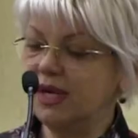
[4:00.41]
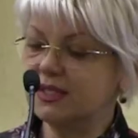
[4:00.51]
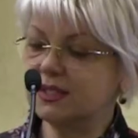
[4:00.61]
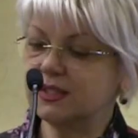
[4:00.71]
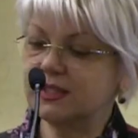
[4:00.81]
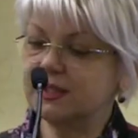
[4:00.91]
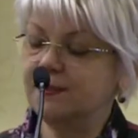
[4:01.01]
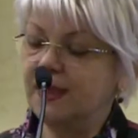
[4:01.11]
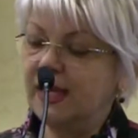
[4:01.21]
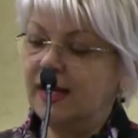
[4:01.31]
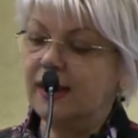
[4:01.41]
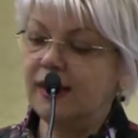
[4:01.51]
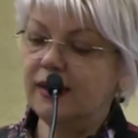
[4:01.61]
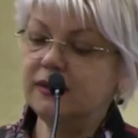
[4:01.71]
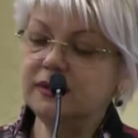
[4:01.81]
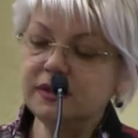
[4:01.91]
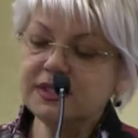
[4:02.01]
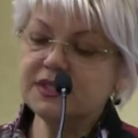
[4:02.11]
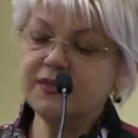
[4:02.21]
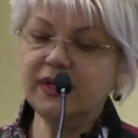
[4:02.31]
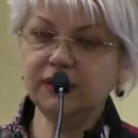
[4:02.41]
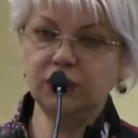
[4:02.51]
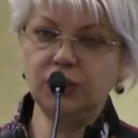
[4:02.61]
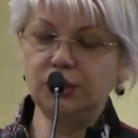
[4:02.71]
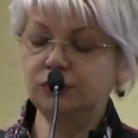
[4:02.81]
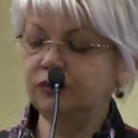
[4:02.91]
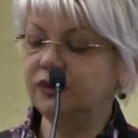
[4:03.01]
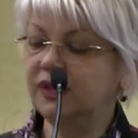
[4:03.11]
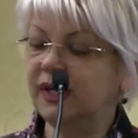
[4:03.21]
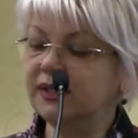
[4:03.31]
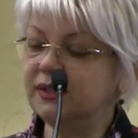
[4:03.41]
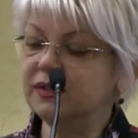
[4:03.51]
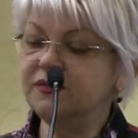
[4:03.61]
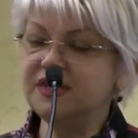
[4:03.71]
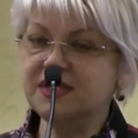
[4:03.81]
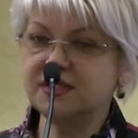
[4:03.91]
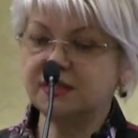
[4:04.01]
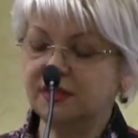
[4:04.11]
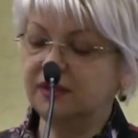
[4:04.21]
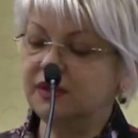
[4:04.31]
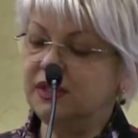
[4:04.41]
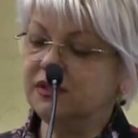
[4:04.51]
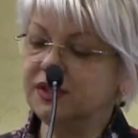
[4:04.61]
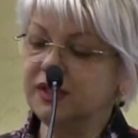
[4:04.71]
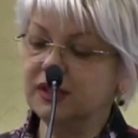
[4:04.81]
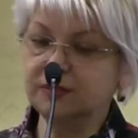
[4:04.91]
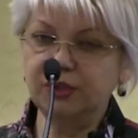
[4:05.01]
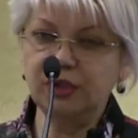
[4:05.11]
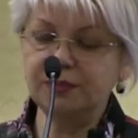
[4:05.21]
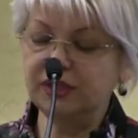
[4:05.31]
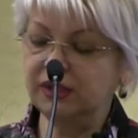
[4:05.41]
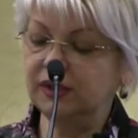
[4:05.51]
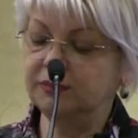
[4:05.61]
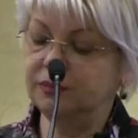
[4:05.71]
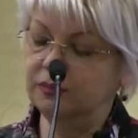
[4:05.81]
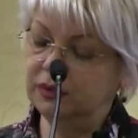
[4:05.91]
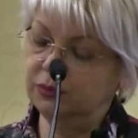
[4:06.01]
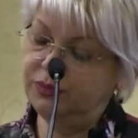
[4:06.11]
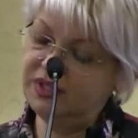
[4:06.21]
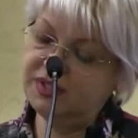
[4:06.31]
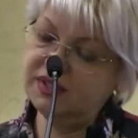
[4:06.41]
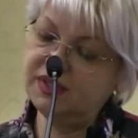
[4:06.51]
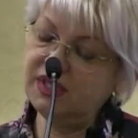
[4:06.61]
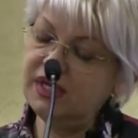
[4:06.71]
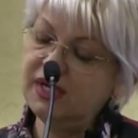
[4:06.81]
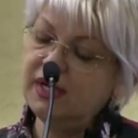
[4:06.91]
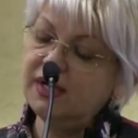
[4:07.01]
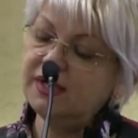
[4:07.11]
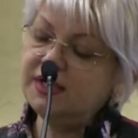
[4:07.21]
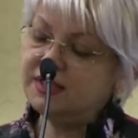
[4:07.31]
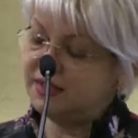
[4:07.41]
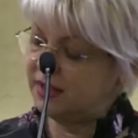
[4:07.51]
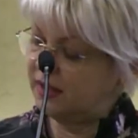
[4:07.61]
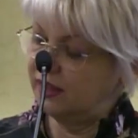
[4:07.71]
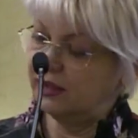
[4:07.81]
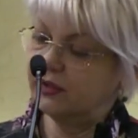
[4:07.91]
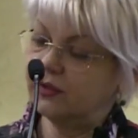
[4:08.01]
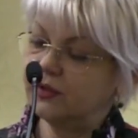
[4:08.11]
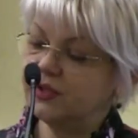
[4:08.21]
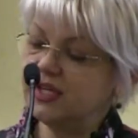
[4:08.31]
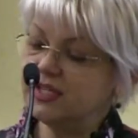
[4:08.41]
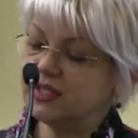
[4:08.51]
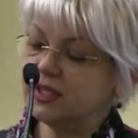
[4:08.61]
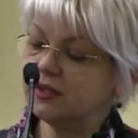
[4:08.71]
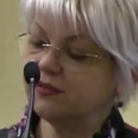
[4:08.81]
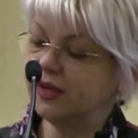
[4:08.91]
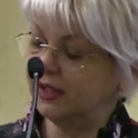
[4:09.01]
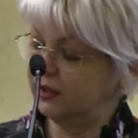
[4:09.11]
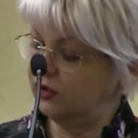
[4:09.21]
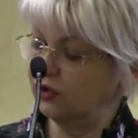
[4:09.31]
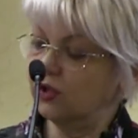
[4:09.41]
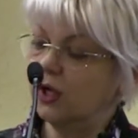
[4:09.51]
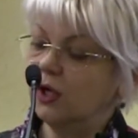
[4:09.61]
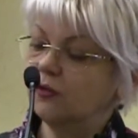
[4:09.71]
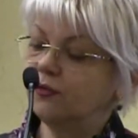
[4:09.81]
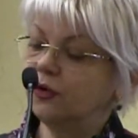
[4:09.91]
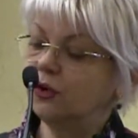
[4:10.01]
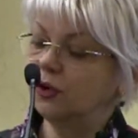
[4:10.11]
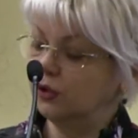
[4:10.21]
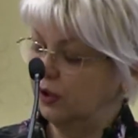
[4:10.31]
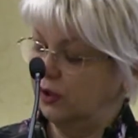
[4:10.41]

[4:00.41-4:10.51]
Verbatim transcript: muscles. And it's well known that visceral intra-abdominal obesity is a risk factor for